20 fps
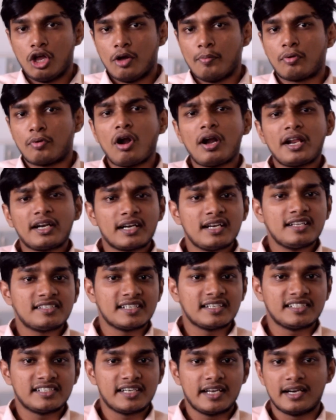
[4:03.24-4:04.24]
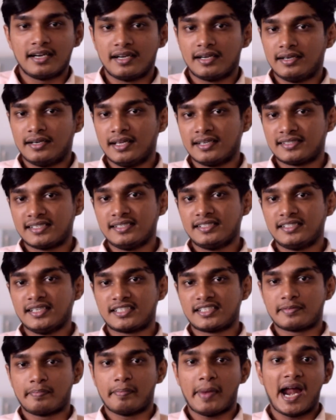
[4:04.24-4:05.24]
Product Release Engineer doesn't
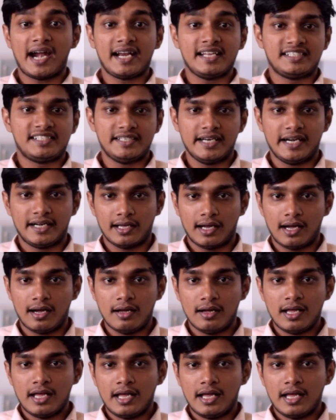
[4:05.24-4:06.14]
just manage data,